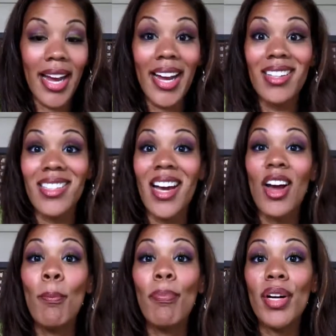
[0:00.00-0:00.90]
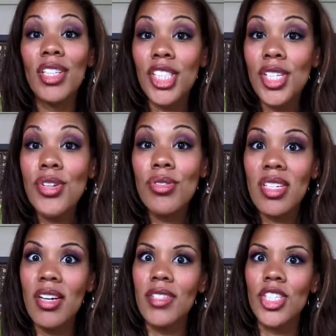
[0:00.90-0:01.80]
I got a bunch of new
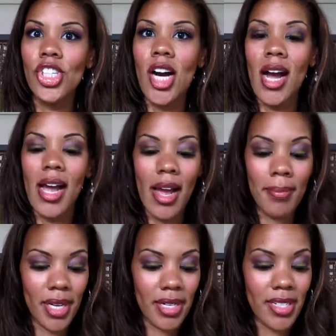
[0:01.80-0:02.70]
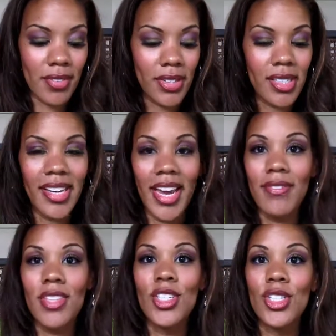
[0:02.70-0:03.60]
stuff to try. I'm going to definitely
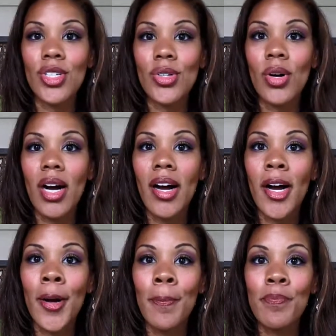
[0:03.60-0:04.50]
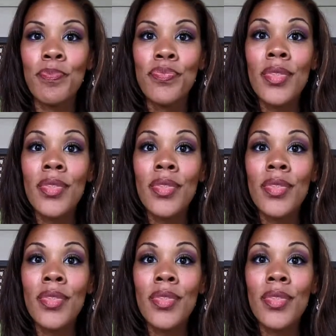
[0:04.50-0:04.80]
have to do um,